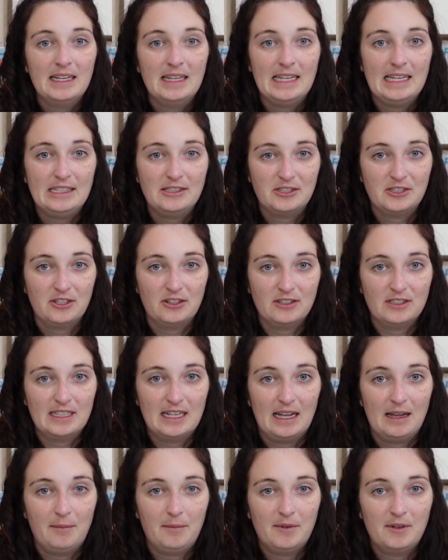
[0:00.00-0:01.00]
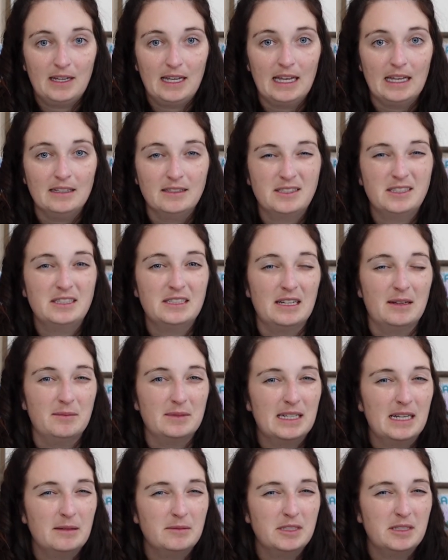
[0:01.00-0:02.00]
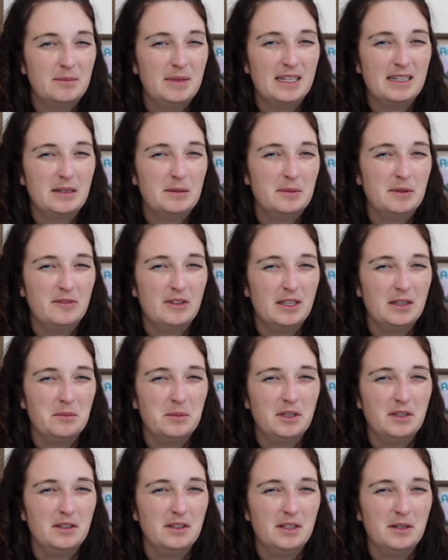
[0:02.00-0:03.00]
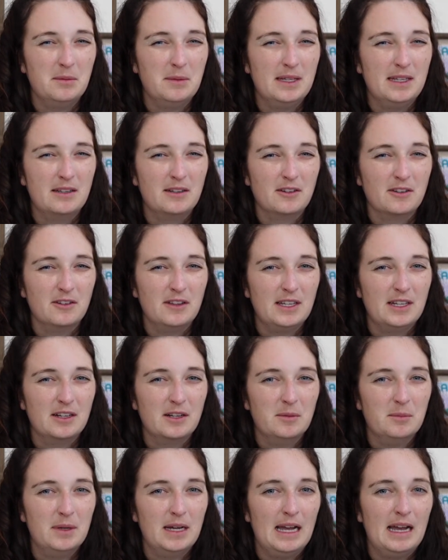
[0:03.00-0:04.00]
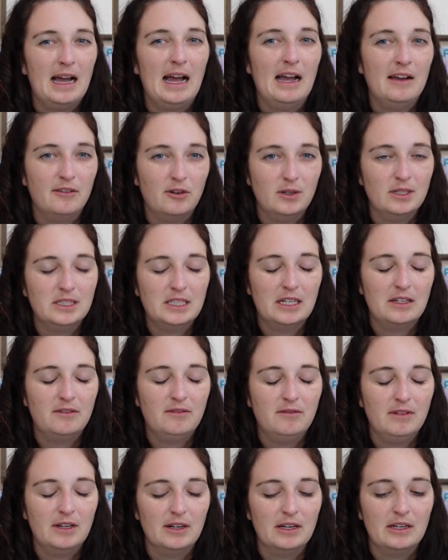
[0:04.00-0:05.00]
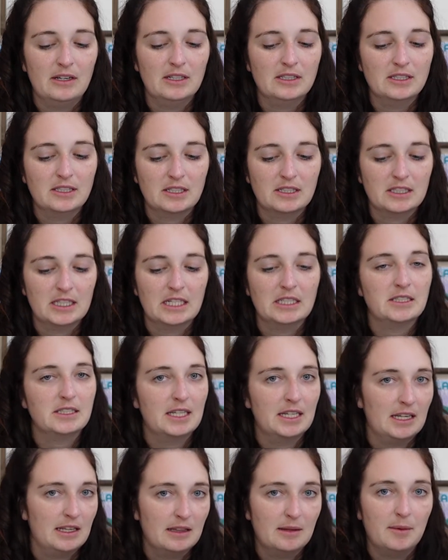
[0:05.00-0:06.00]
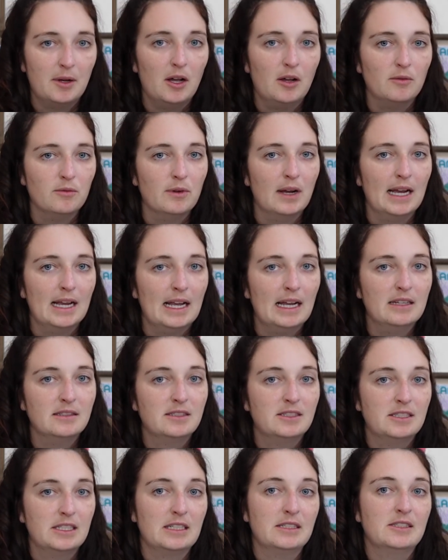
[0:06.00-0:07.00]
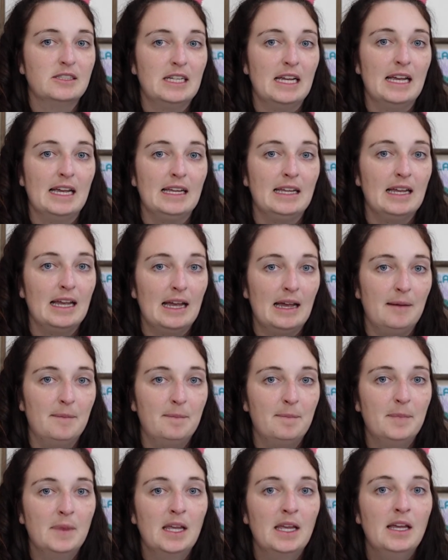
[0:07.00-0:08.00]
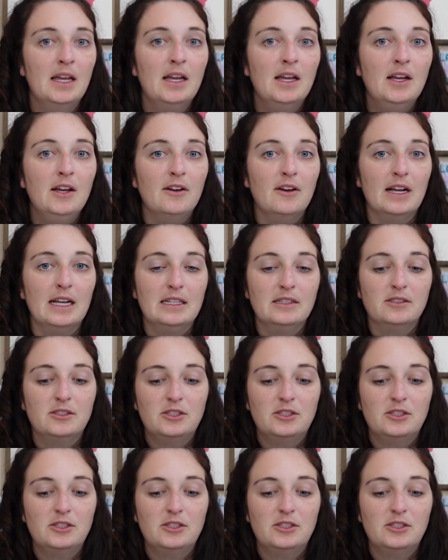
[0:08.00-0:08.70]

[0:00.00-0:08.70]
Eastern time. Okay, sometimes they may come available a little bit earlier, but I've always had very good success getting them all right at 6 a.m. Right,